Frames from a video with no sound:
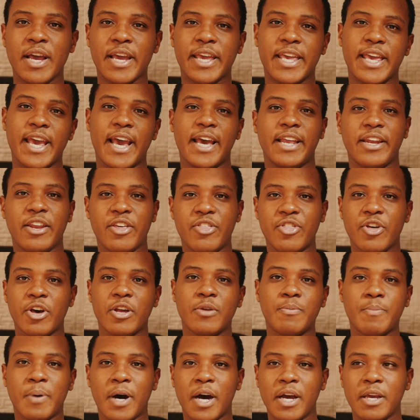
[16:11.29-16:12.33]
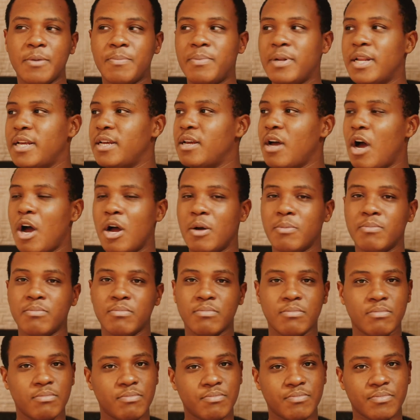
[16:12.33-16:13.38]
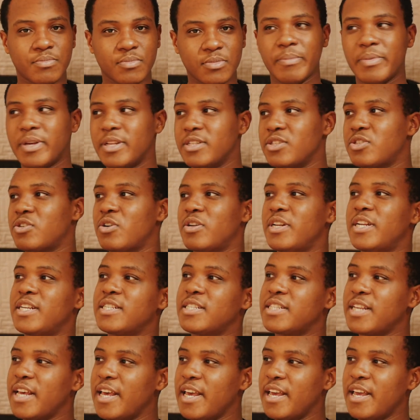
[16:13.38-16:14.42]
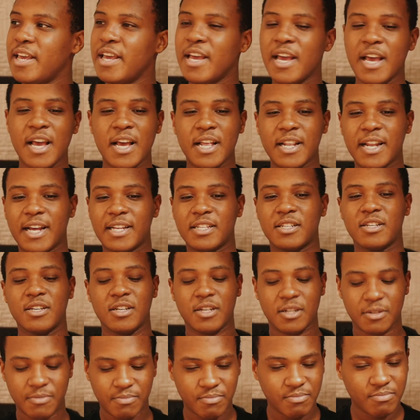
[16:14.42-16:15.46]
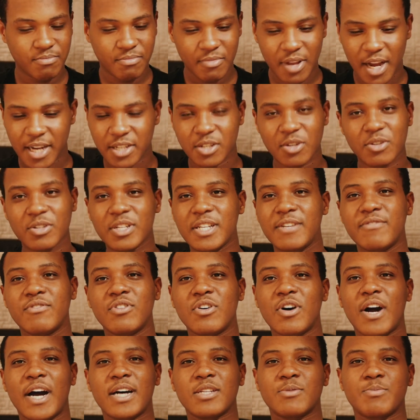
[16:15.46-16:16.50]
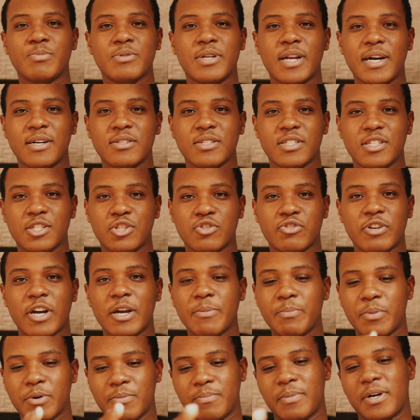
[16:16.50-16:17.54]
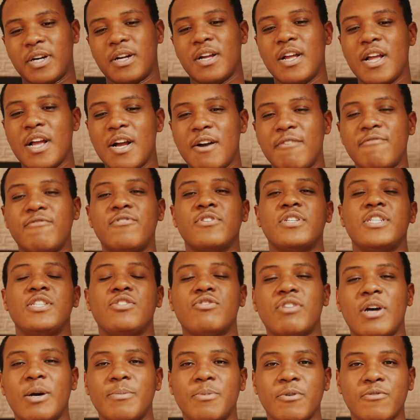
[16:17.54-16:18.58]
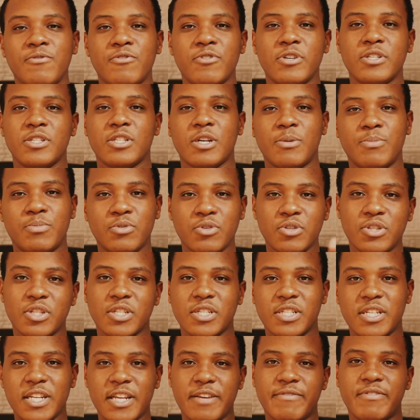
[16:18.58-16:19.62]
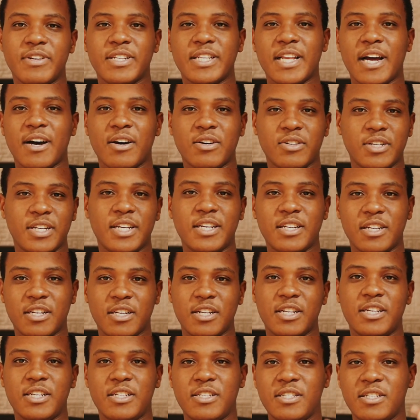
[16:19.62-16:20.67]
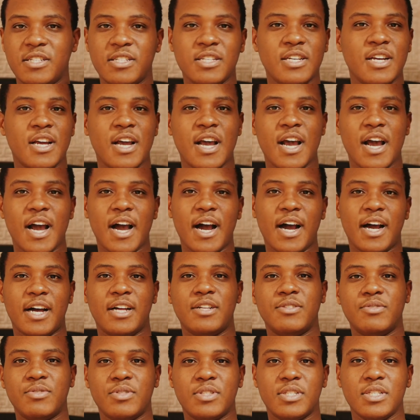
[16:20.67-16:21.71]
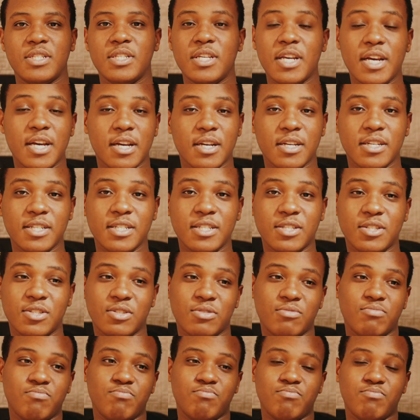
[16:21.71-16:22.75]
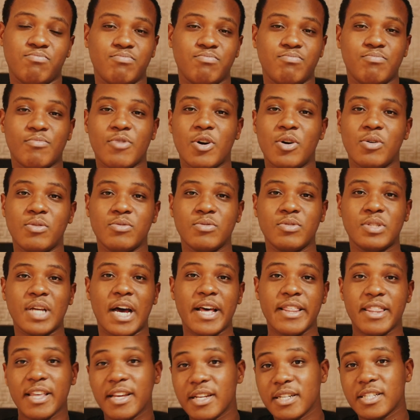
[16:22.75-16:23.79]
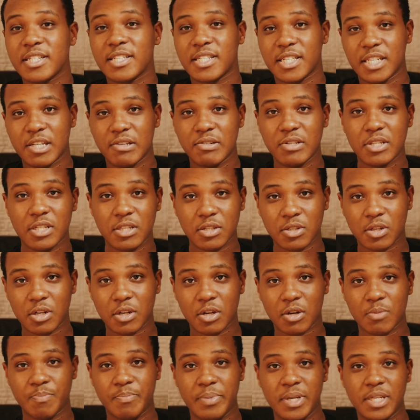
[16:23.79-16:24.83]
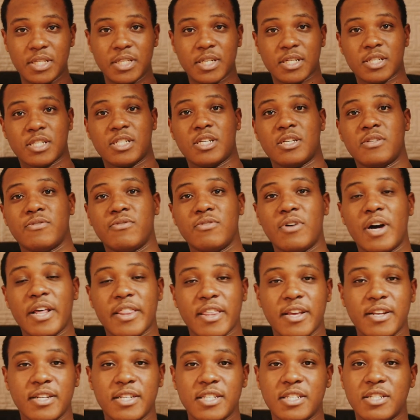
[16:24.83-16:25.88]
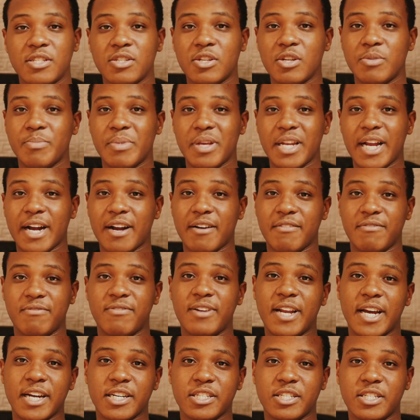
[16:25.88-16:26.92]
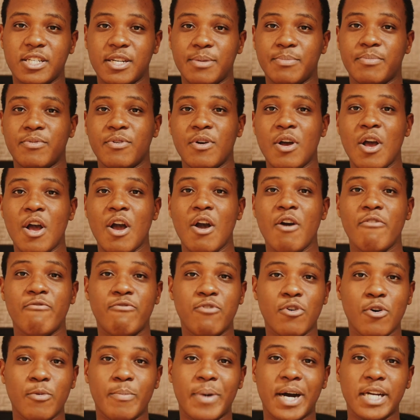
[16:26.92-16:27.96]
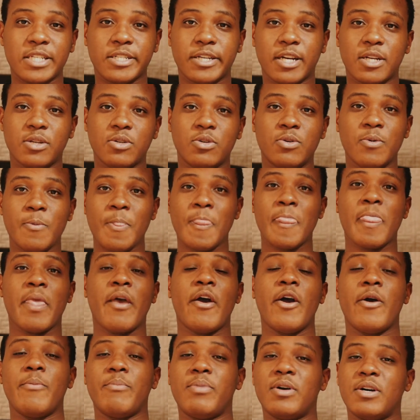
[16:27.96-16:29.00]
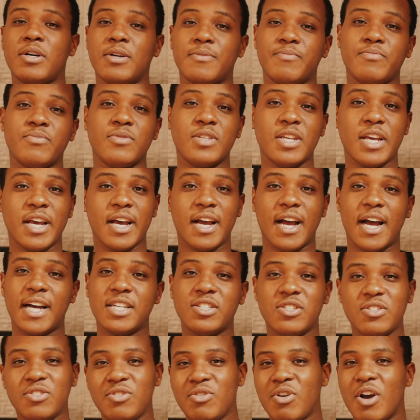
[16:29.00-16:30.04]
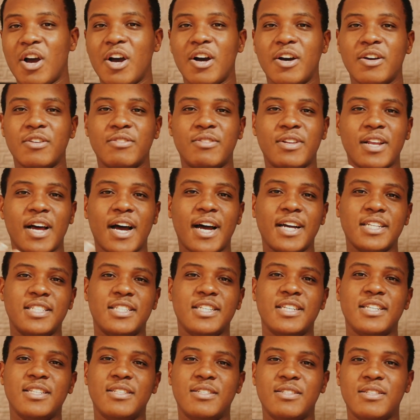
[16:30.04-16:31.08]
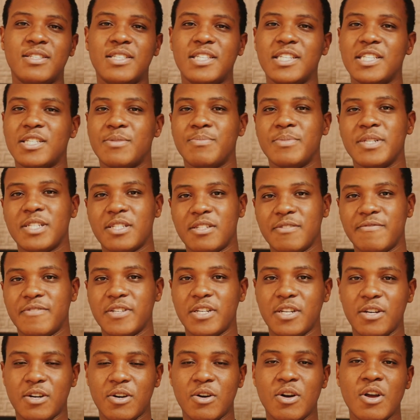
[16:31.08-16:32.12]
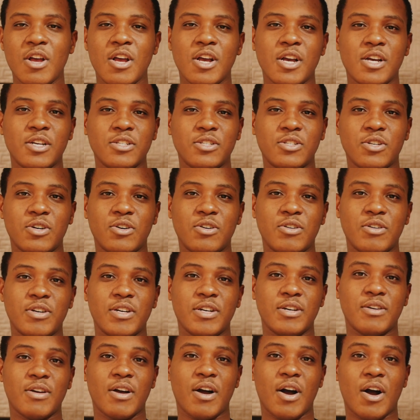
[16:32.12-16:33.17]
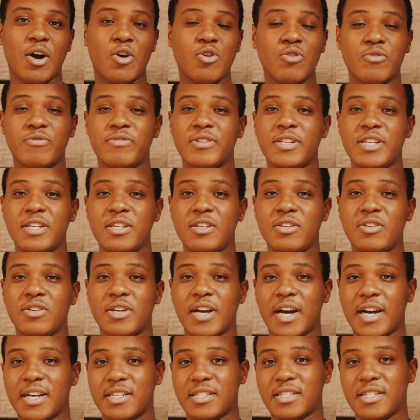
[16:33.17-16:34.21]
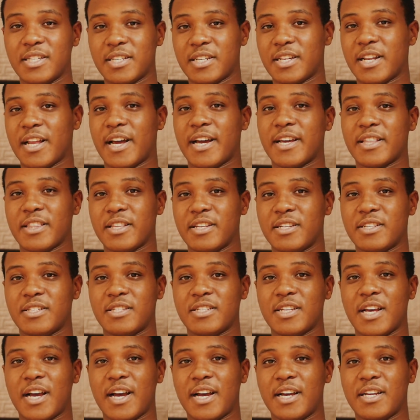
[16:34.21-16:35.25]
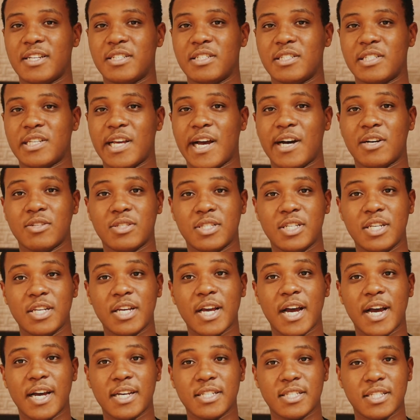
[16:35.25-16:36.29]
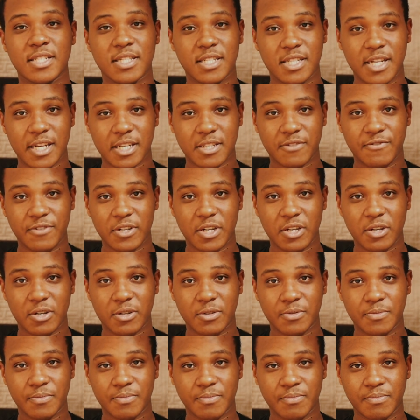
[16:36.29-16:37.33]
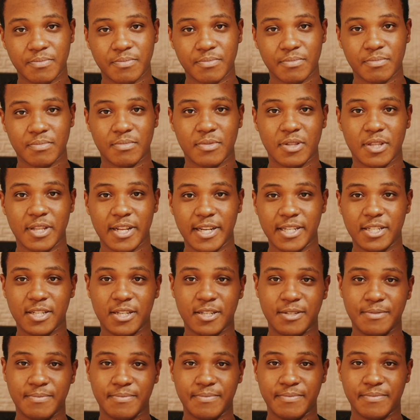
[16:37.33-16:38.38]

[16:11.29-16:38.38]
get any third party um, equipment, so let's say at the I don't even know how to pronounce this tripod, but for this tripod, for example, you just leave it down in a list, and yeah, it's going. I think this series is going to be successful. I think this is going to be like a flagship for my channel. But yeah, as you heard, I did dismiss the video, so hopefully you guys did like this, and I'll see you guys in the next video. Later.